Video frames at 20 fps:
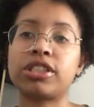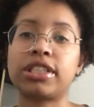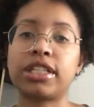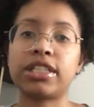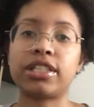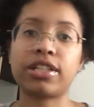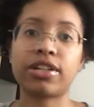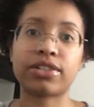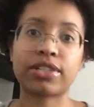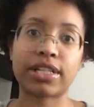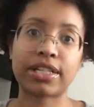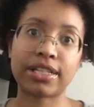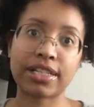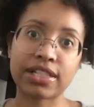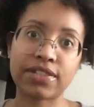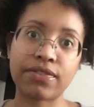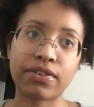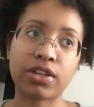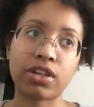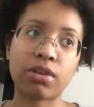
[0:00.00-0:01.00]
details in
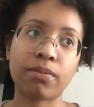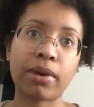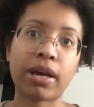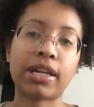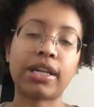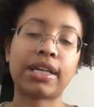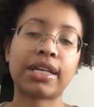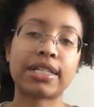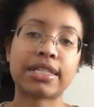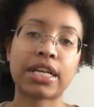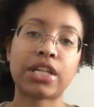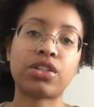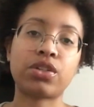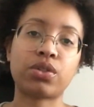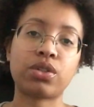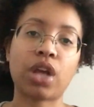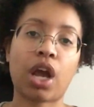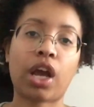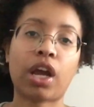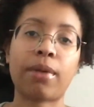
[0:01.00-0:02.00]
this video about it, because I do
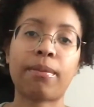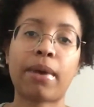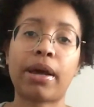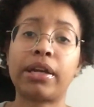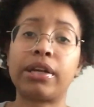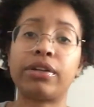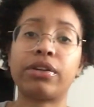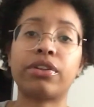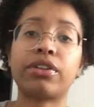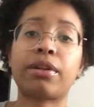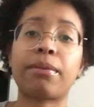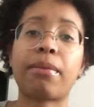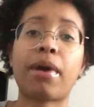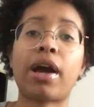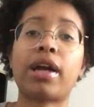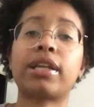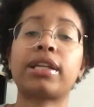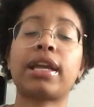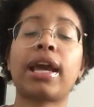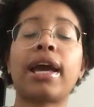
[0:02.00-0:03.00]
talk about it on the
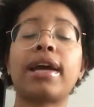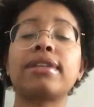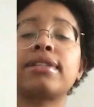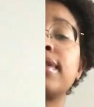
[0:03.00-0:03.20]
podcast,